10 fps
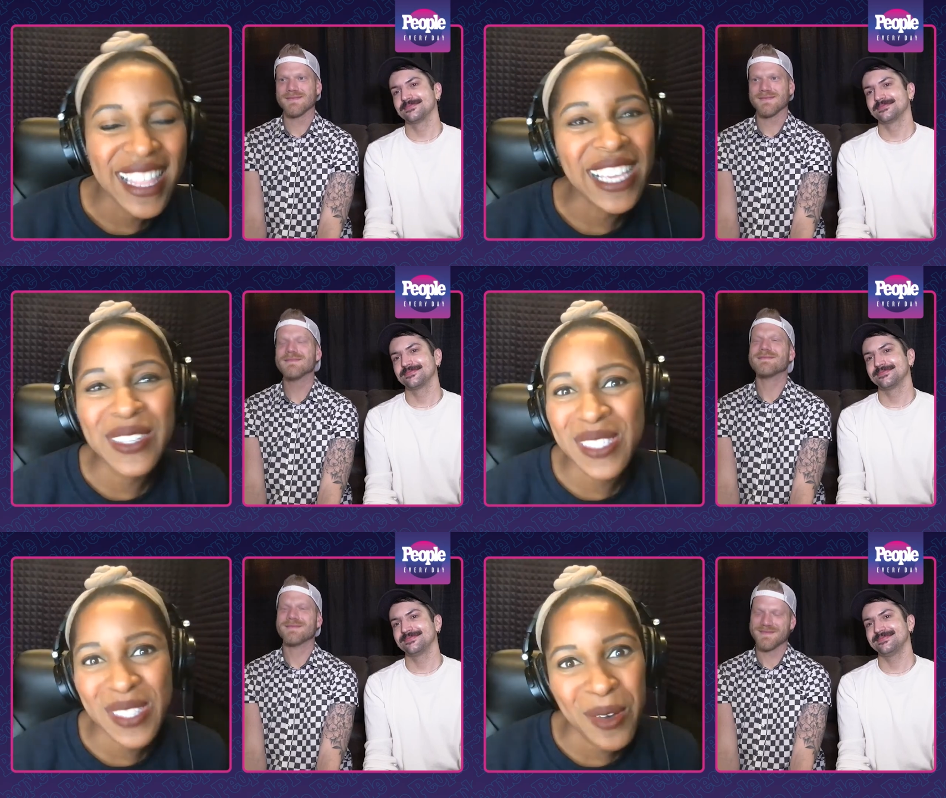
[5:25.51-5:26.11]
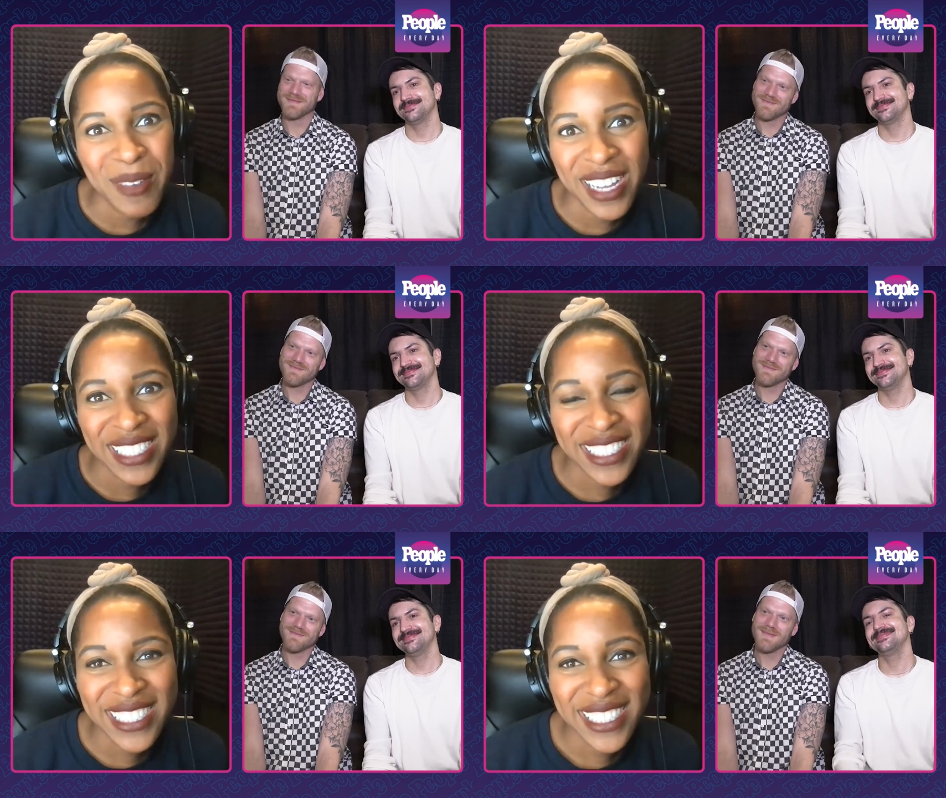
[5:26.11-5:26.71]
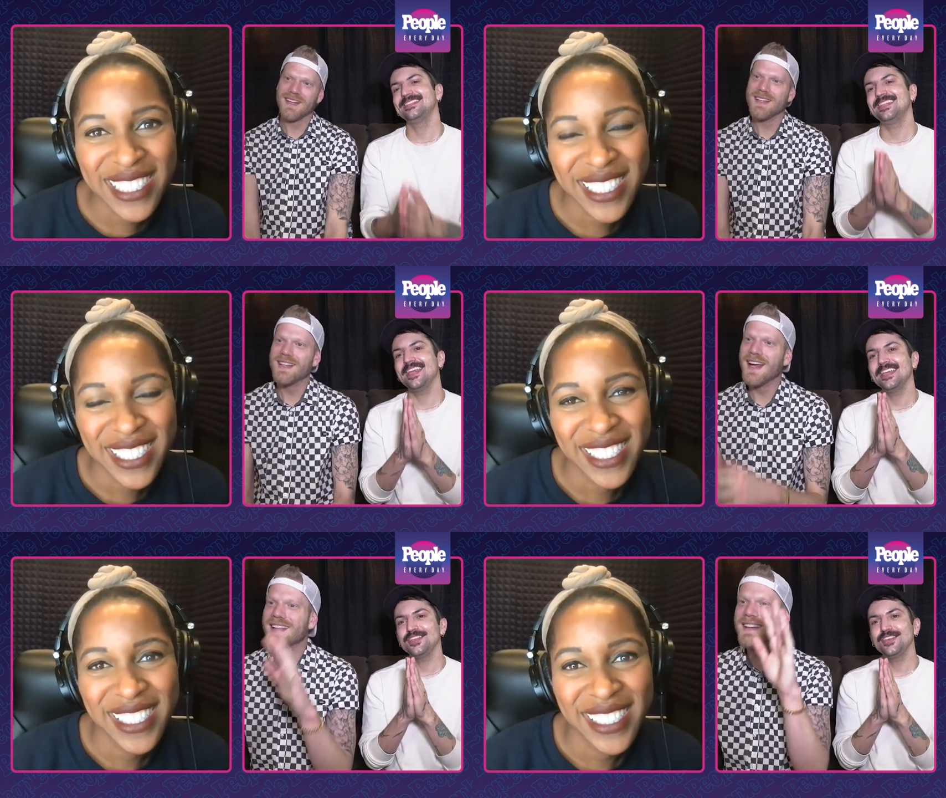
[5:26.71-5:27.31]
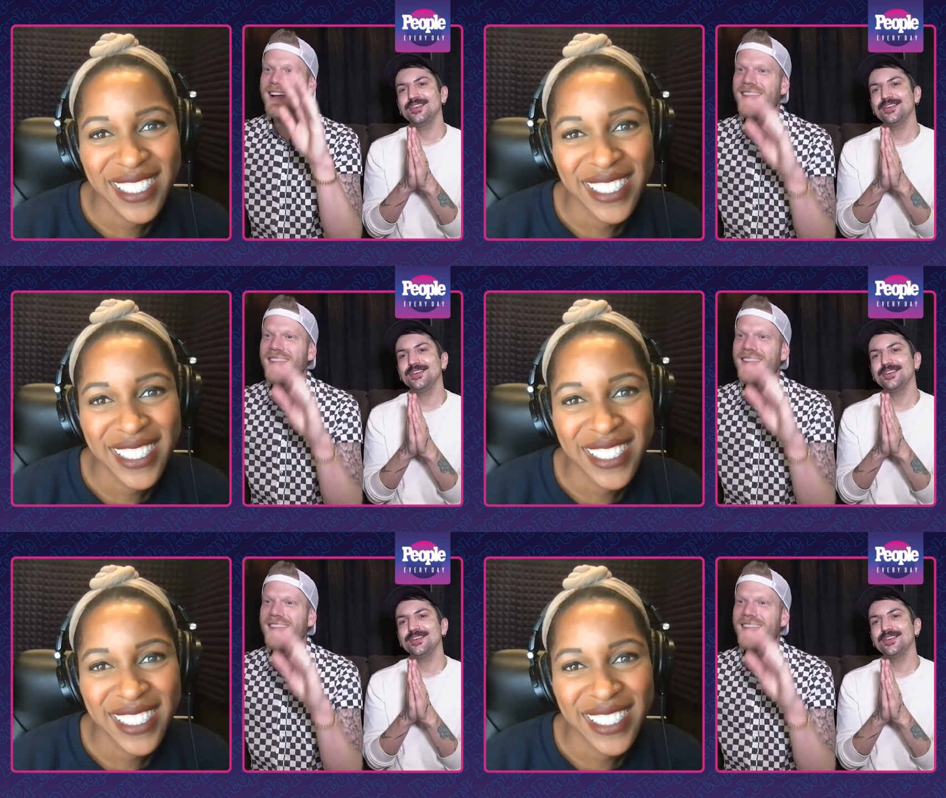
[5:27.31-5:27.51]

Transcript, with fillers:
Speaker 1: Thank you so much. Thank, thank you